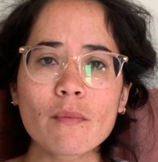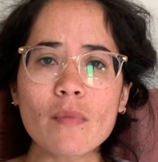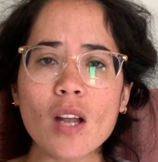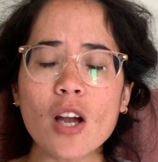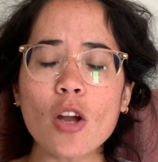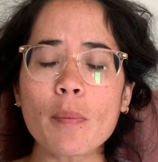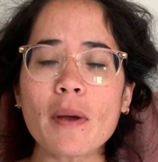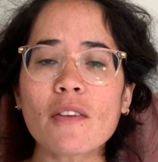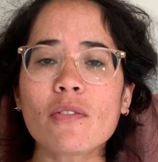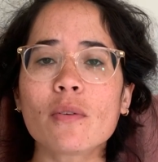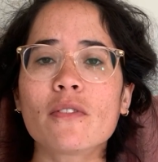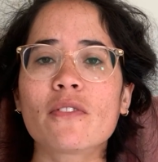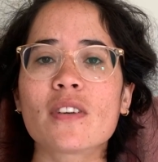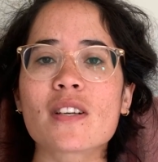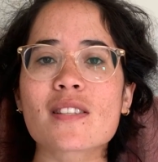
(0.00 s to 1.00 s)
I hope
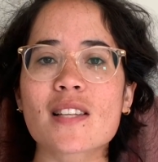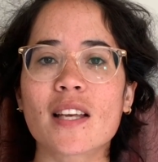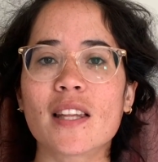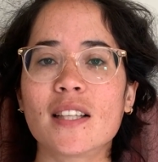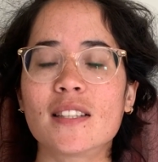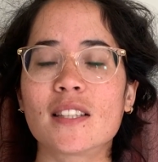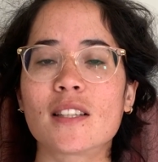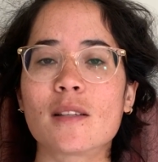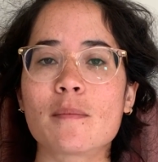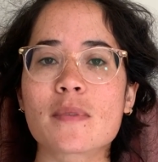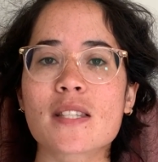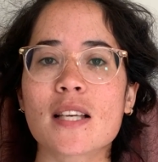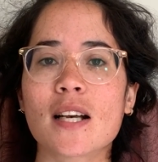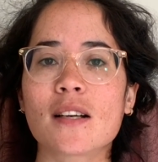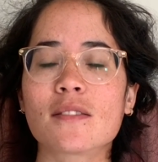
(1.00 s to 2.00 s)
everyone feels like they did
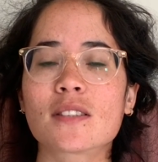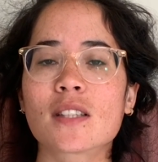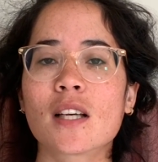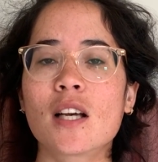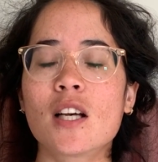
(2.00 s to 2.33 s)
themselves